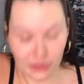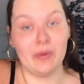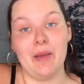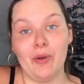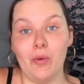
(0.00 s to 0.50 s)

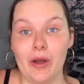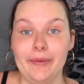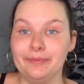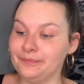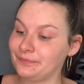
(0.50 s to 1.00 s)
rainbow
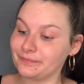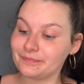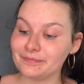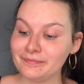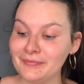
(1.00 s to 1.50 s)
one.
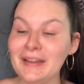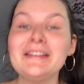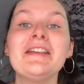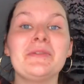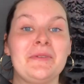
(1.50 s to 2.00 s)

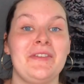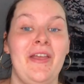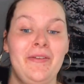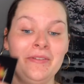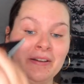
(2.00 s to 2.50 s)
This was it.